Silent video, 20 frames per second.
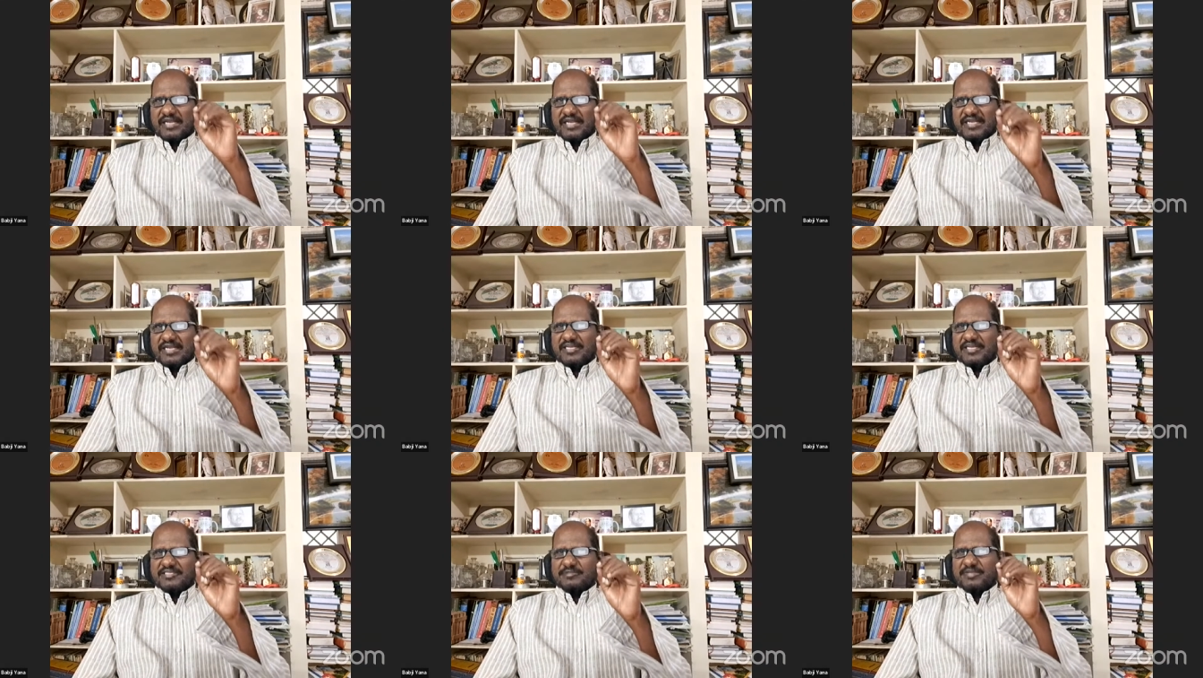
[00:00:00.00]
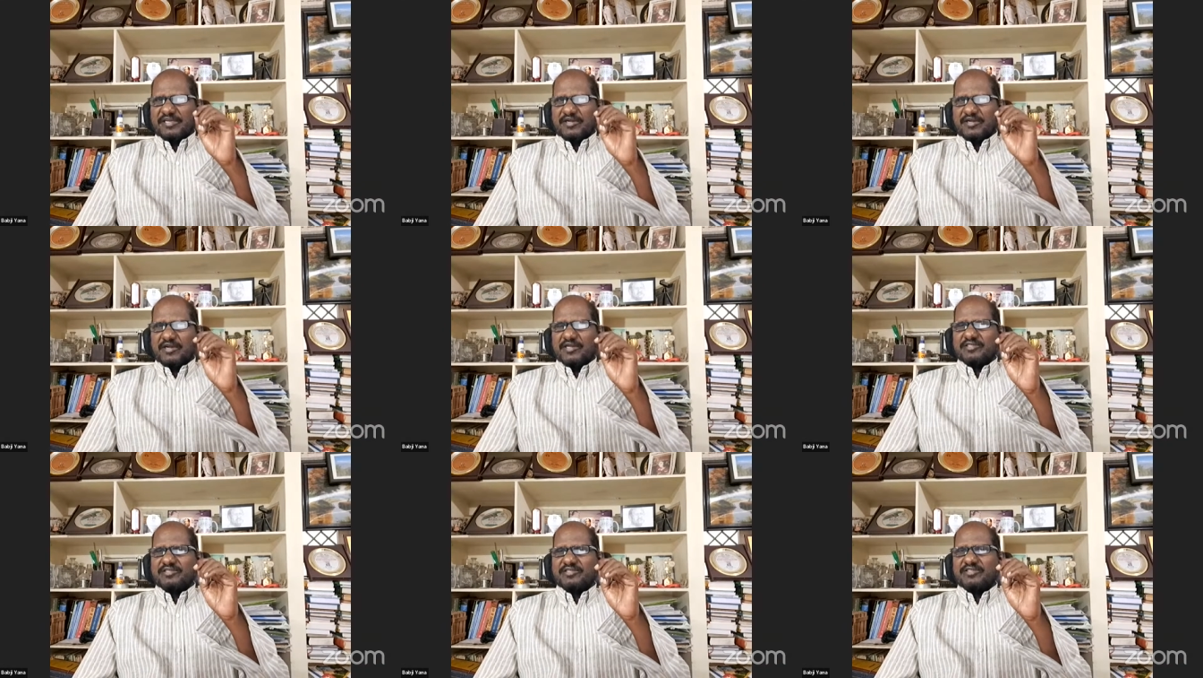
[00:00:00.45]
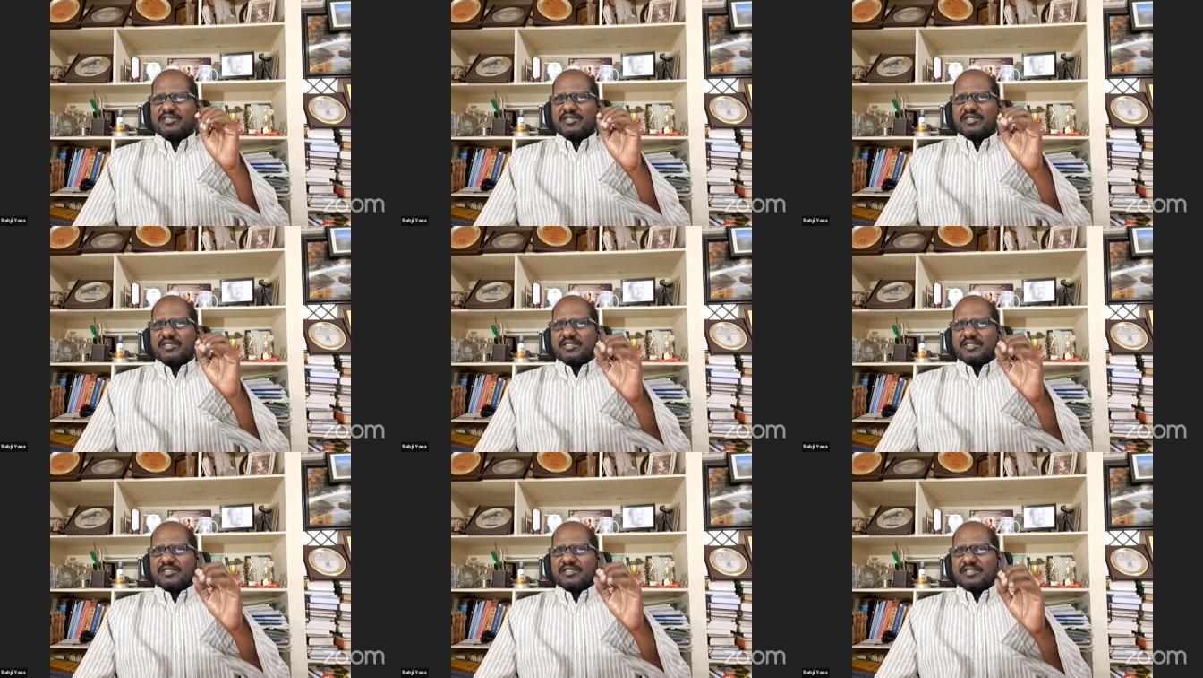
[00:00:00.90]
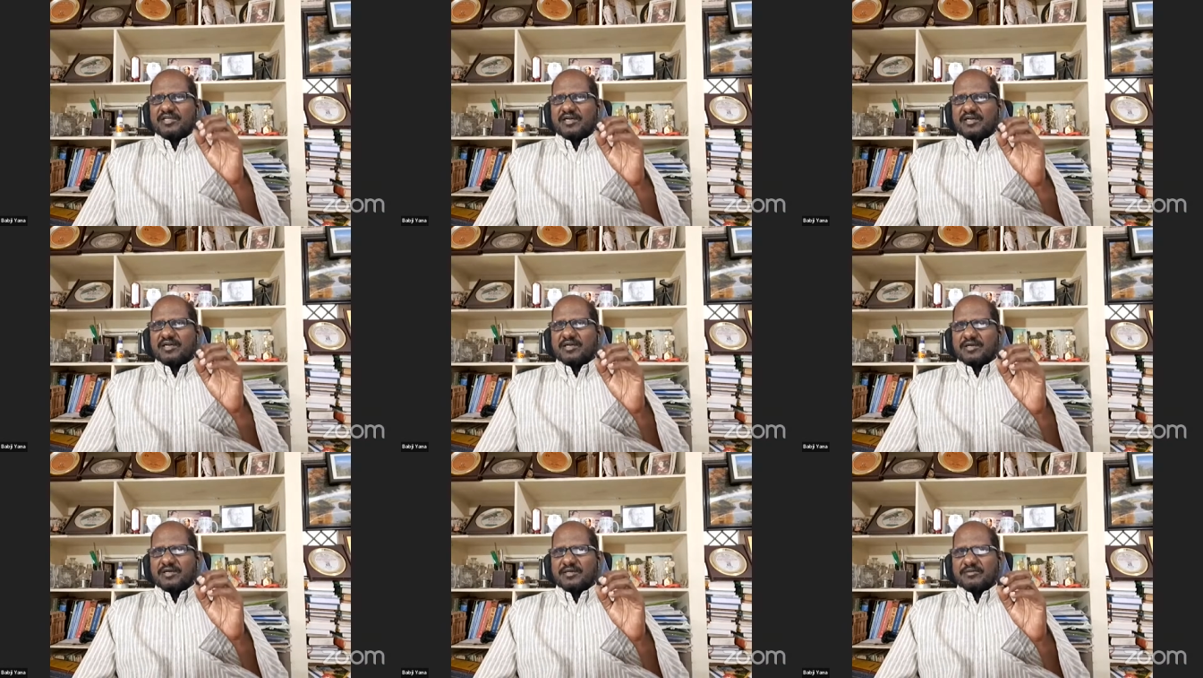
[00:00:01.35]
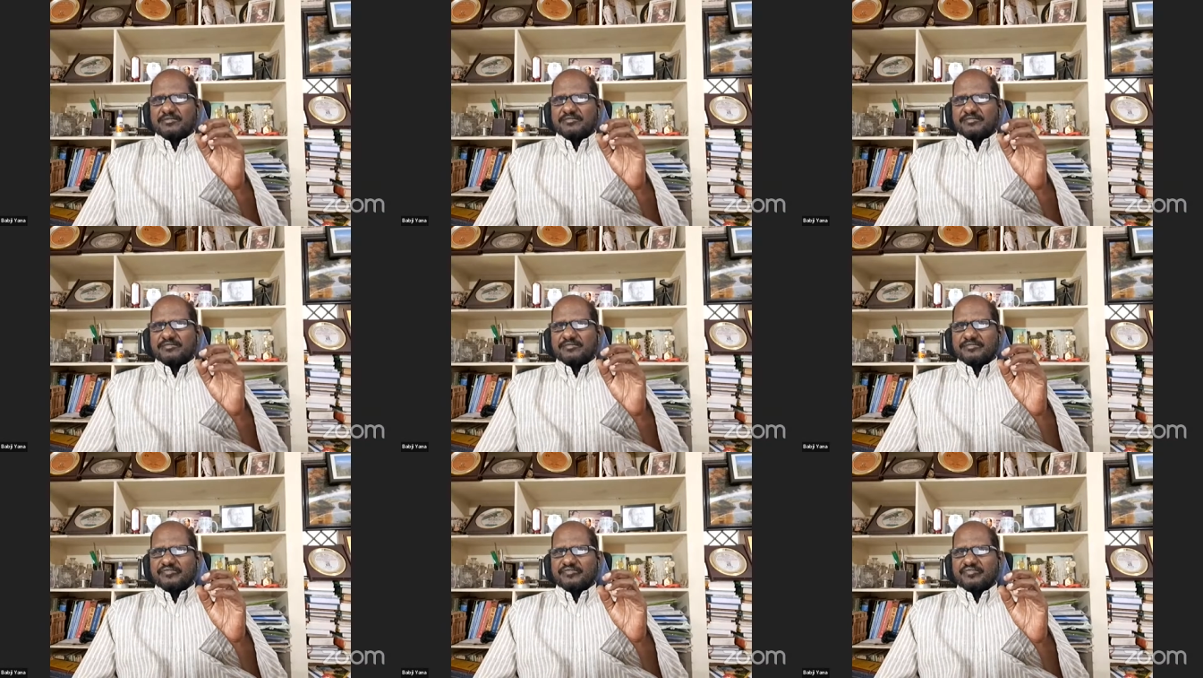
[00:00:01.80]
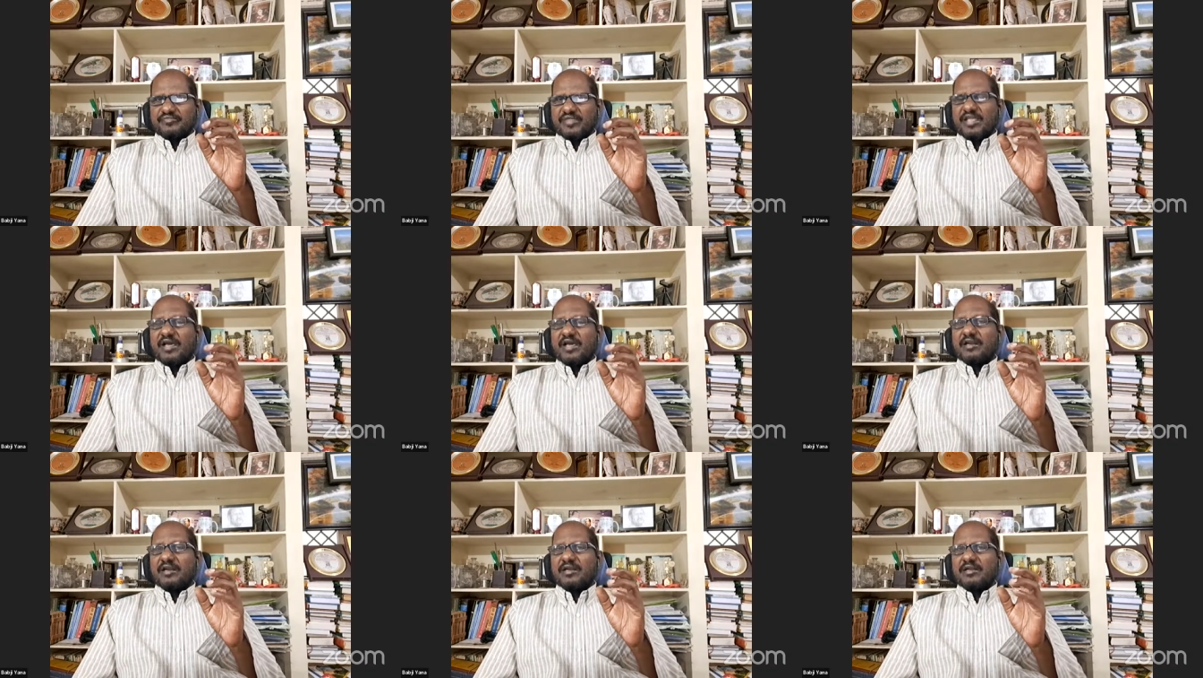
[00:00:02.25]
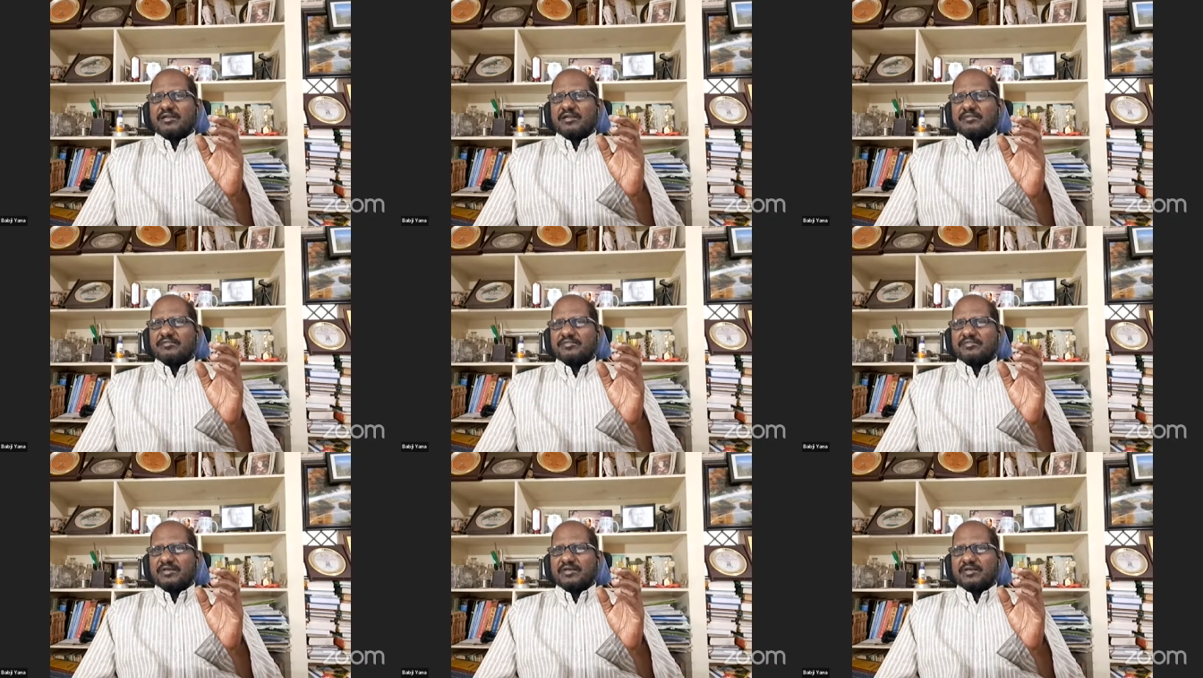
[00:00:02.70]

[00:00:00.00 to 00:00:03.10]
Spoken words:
techniques because they are